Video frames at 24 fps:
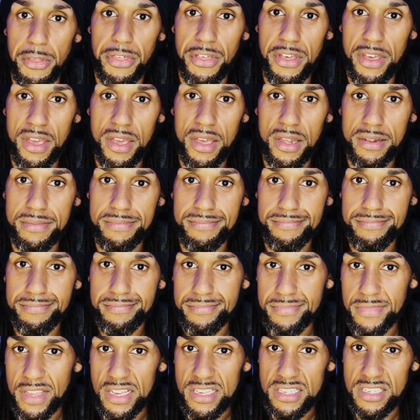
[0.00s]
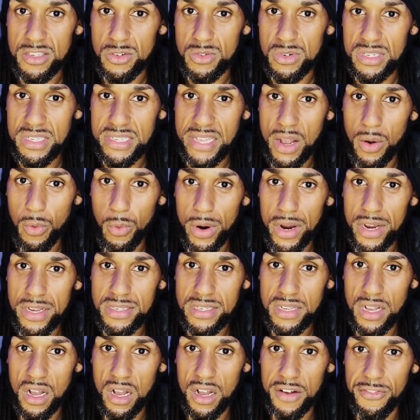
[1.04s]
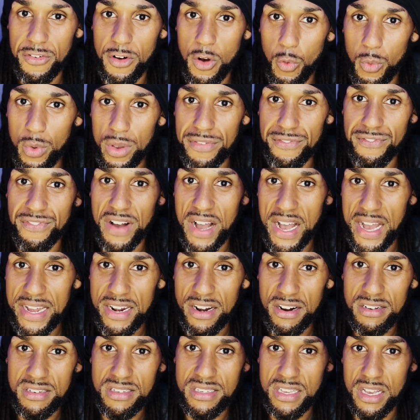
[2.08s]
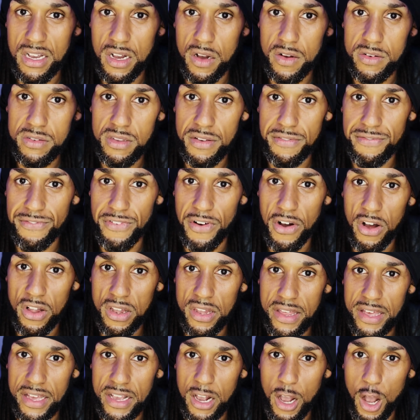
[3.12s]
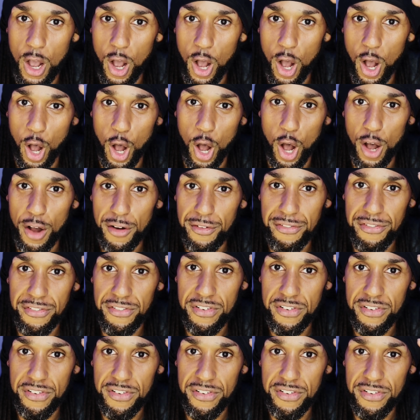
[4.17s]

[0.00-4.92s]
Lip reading: then, as soon as that wears off, we find ourselves falling off.